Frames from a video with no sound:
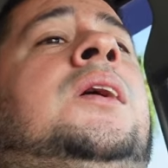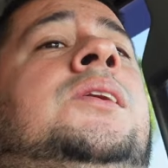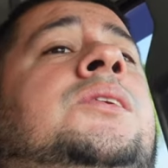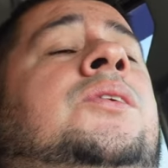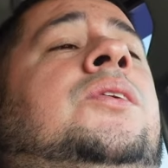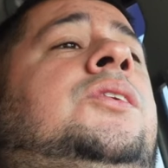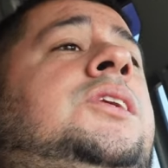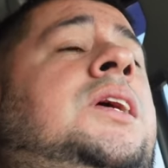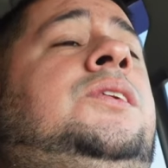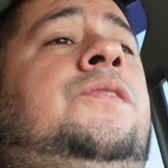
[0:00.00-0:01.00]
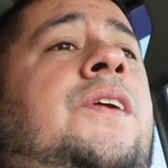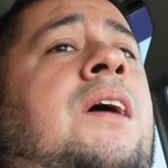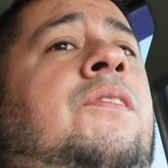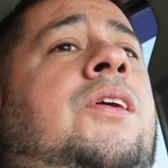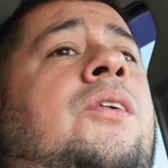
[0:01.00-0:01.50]
So stay tuned for
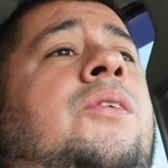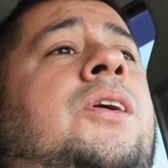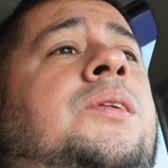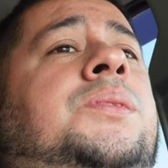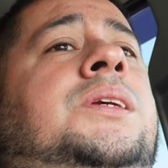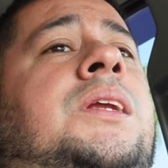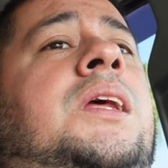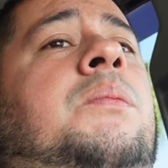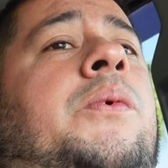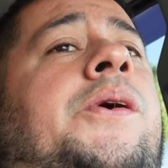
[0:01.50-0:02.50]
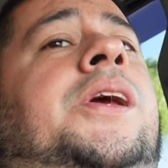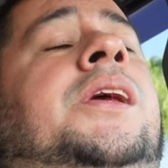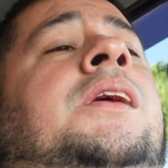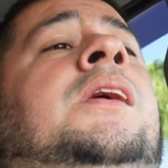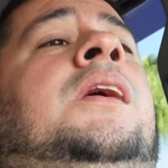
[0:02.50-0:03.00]
that video come Sunday morning.
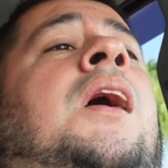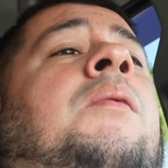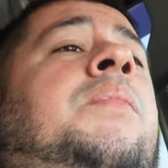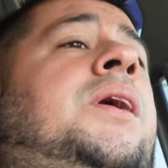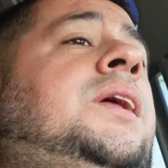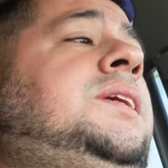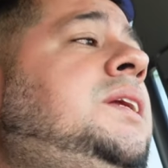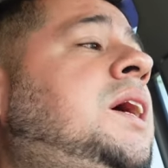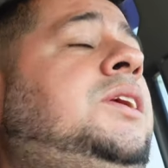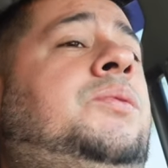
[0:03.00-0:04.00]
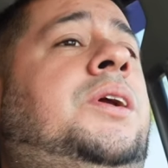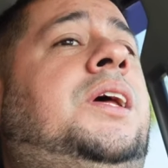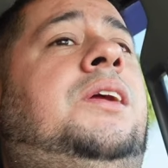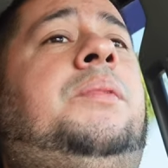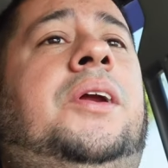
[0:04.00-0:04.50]
But today I just want to
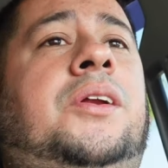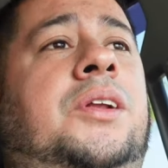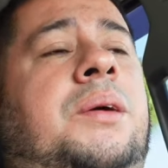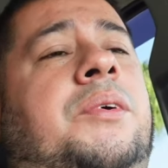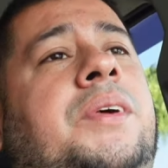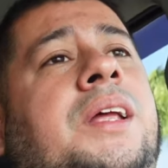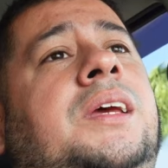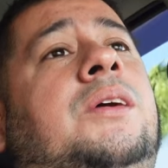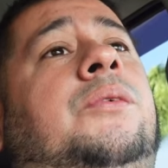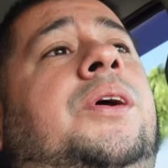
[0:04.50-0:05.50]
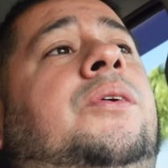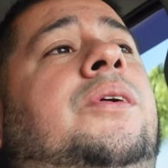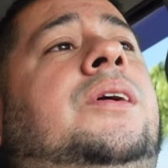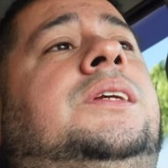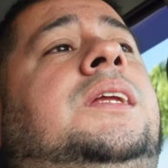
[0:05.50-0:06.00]
let everybody know that, man, we have the giveaway
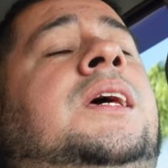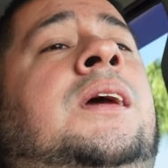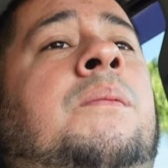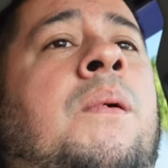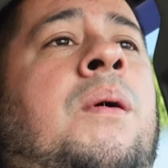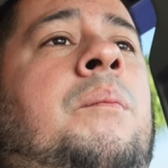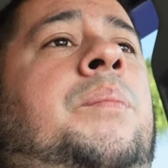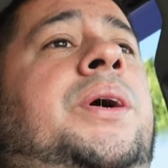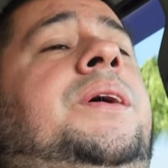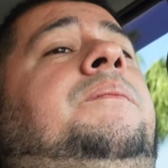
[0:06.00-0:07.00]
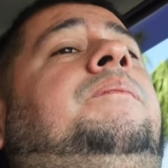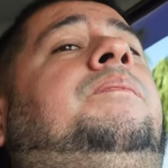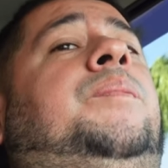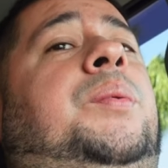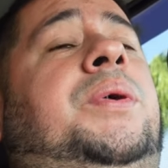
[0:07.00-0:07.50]
going on today. But
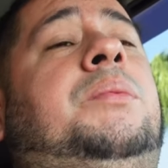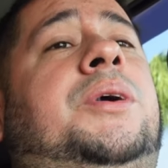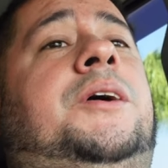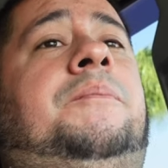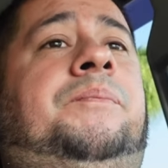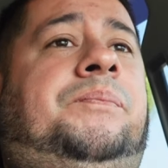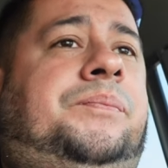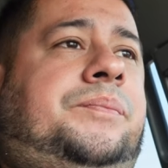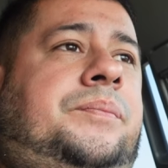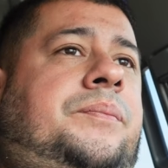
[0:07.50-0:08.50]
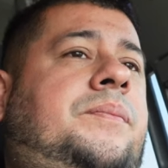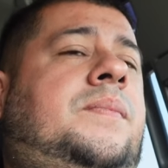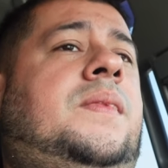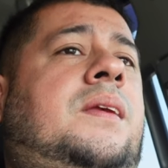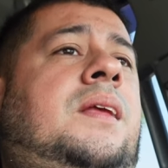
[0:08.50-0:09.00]
big but,
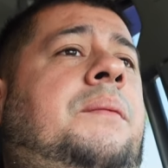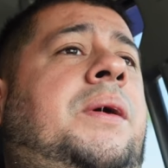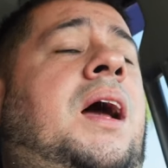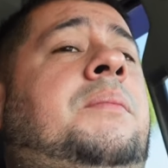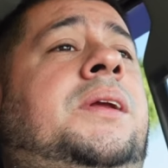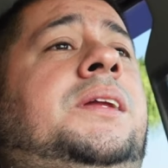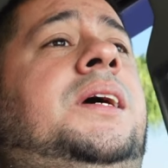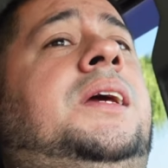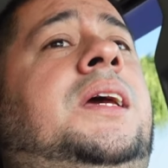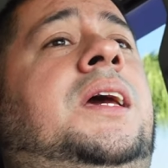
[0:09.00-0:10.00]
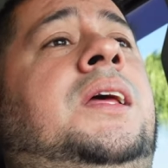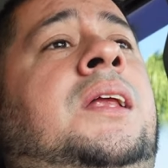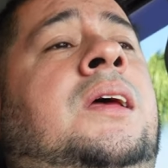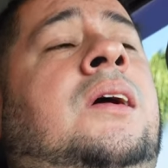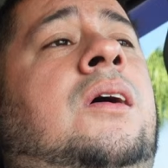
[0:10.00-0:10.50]
I'm gonna dedicate
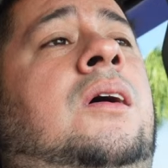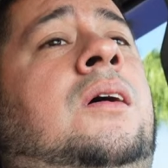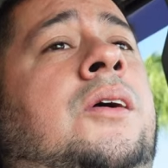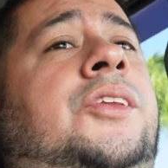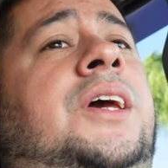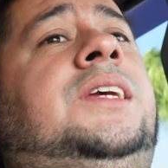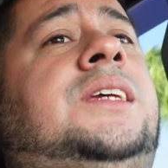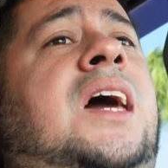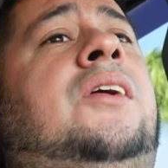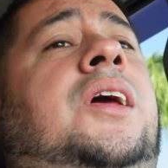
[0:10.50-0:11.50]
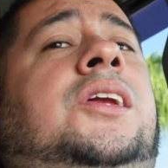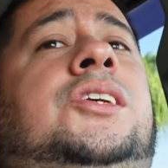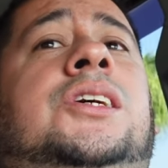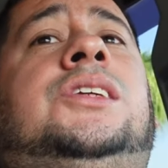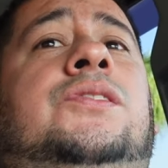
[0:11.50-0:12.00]
all day Saturday
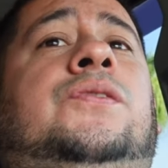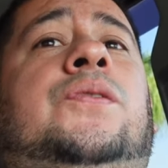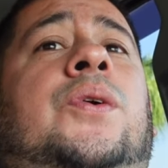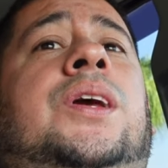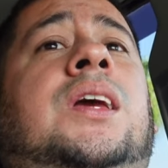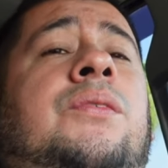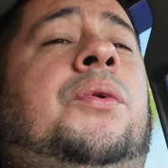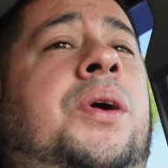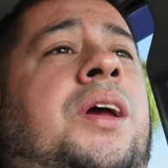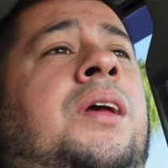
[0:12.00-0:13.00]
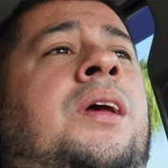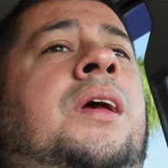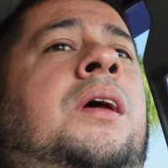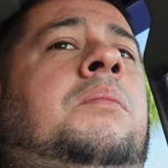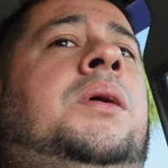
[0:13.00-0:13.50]
just for the giveaway,
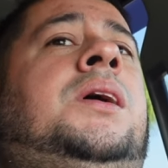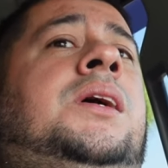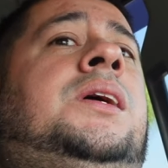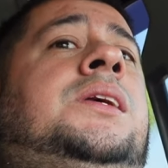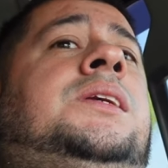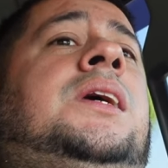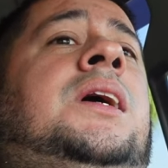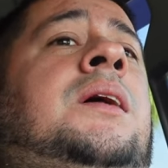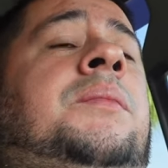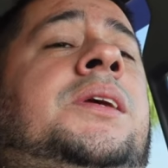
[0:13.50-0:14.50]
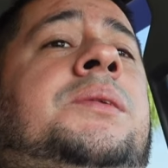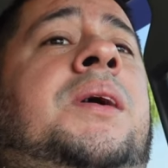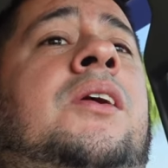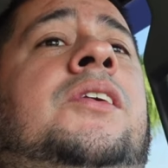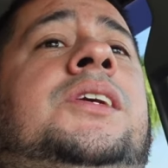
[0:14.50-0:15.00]
because it's a
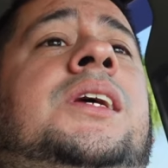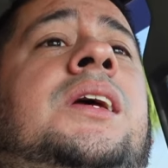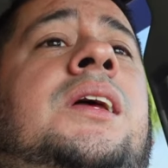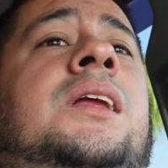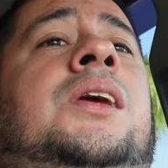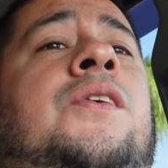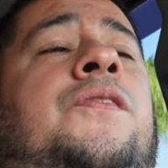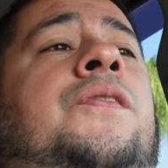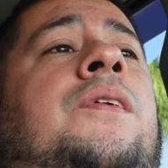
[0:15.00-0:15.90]
matter of just, you know,